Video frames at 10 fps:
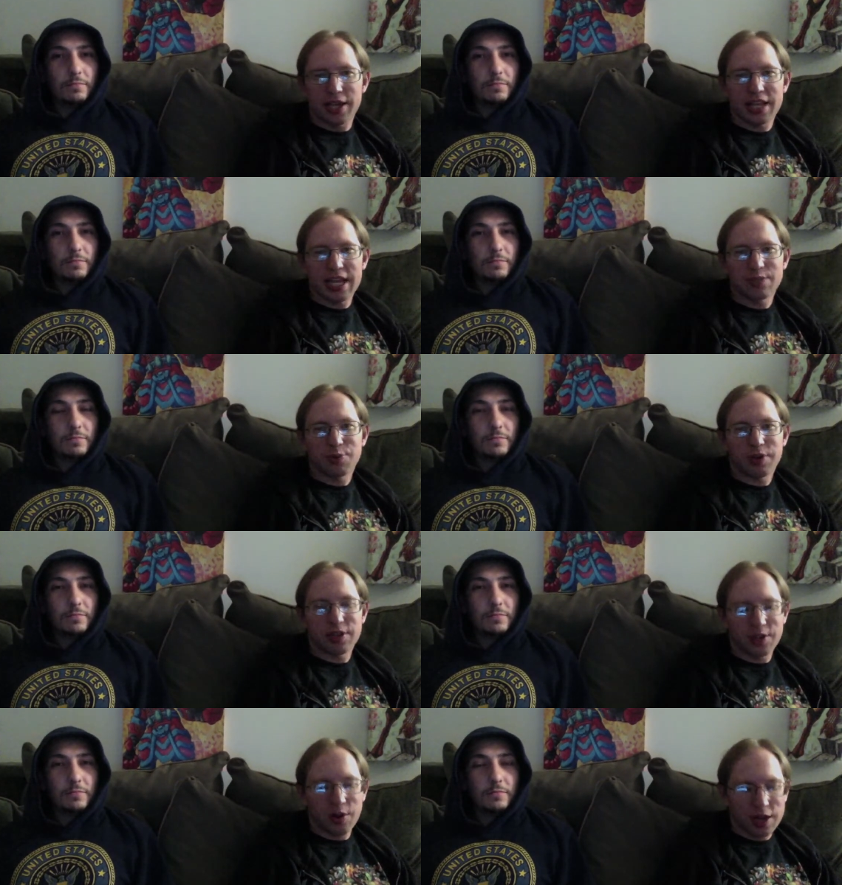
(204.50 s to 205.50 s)
Speaker 1: Next, we're
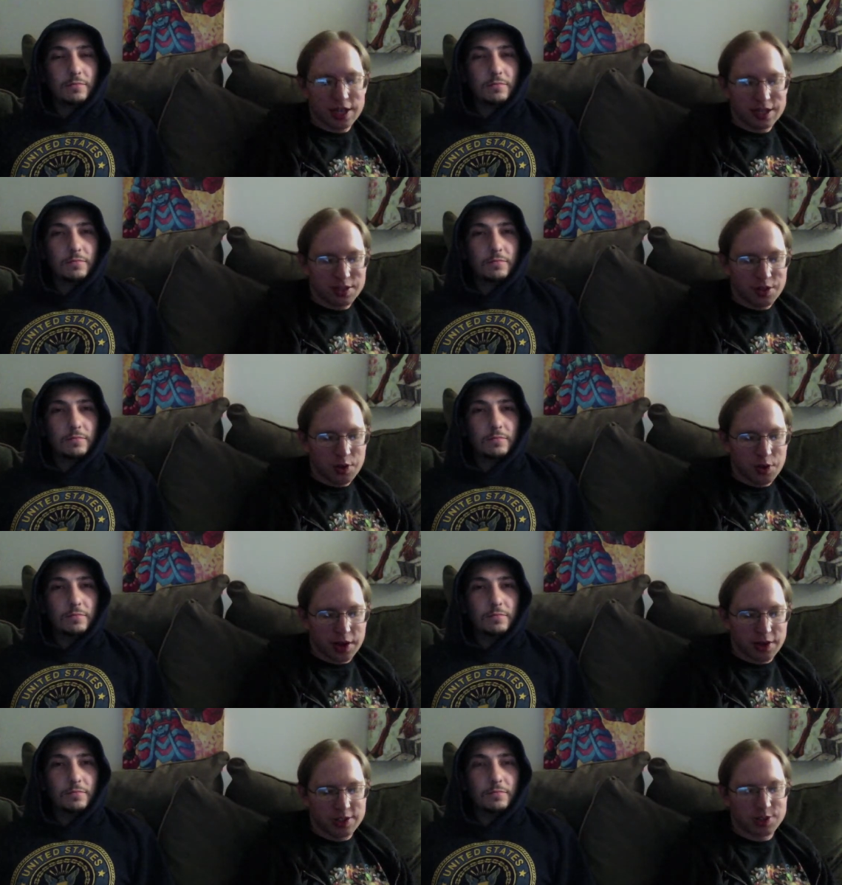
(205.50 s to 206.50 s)
going to go ahead and do
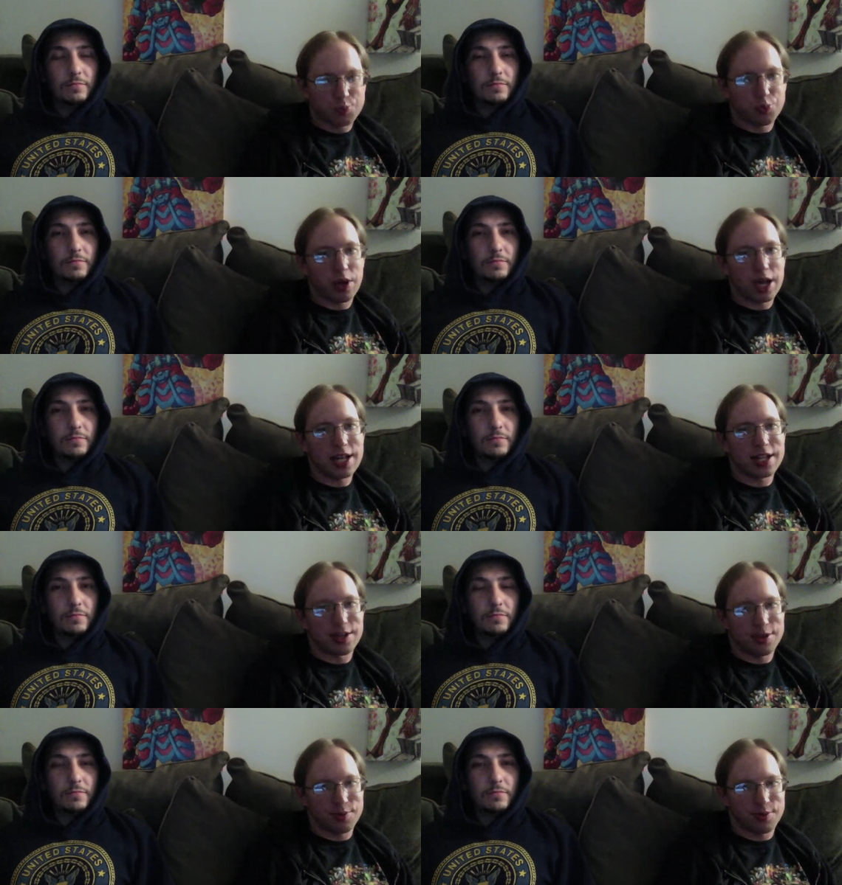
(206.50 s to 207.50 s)
our spread
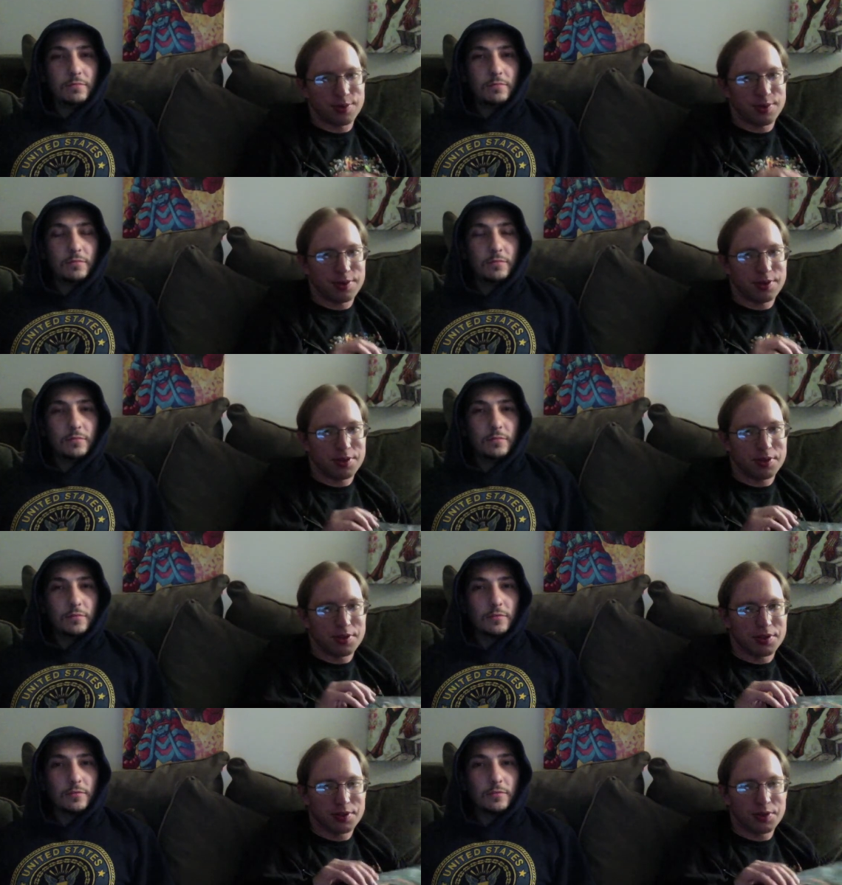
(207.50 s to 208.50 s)
of,
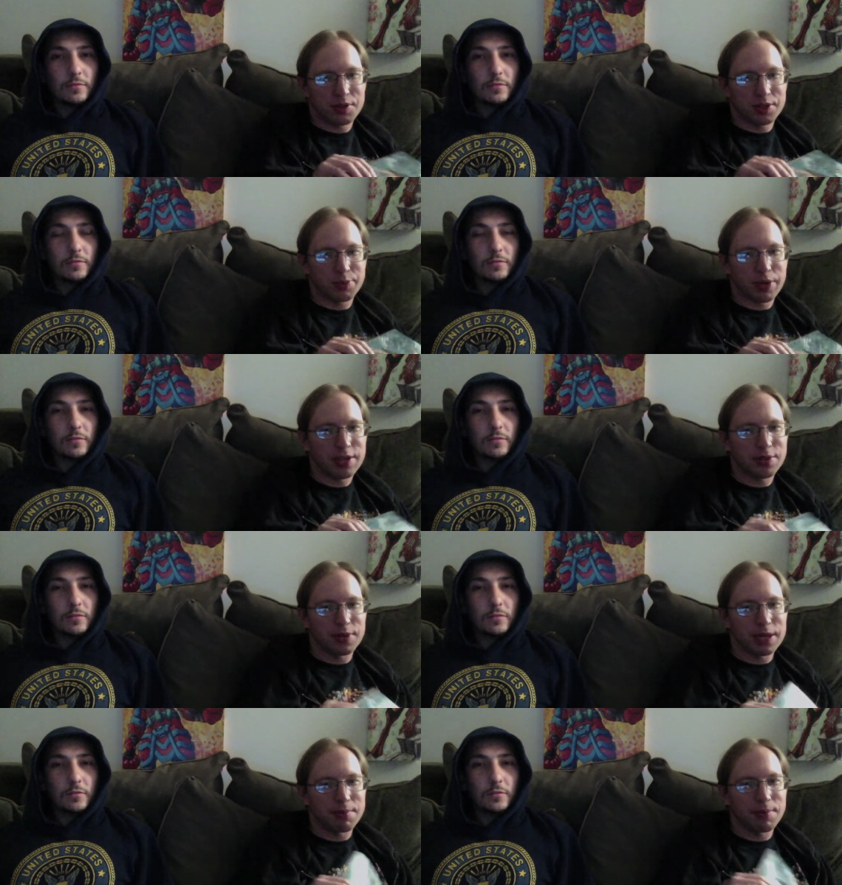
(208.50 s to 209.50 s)
do the spread of the
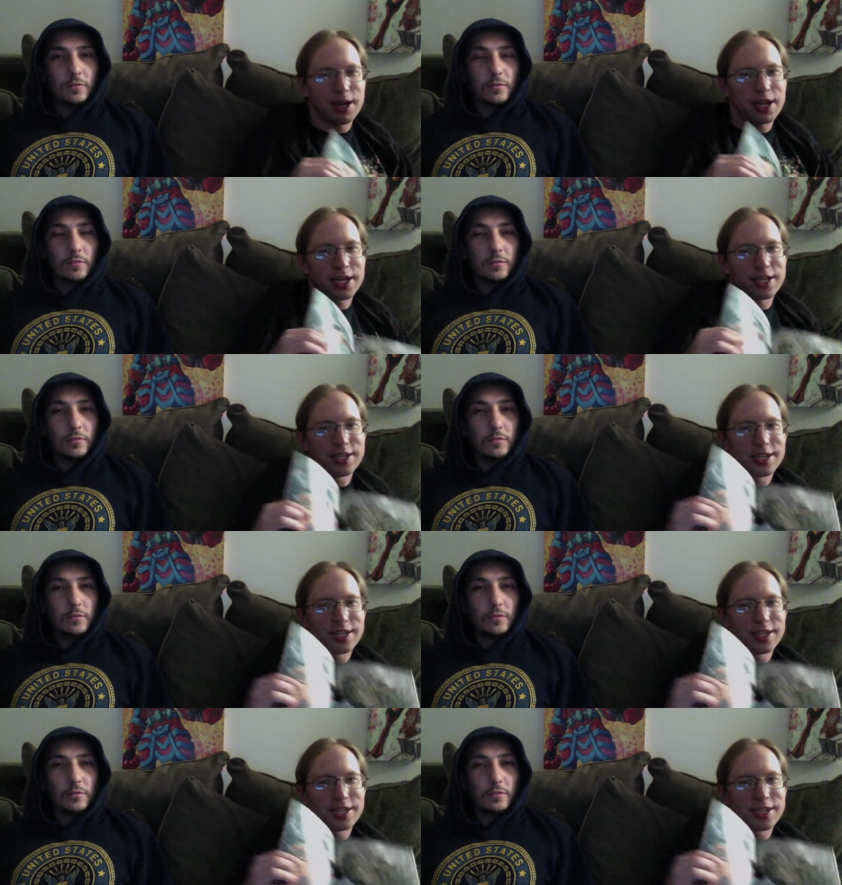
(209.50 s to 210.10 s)
week. Mine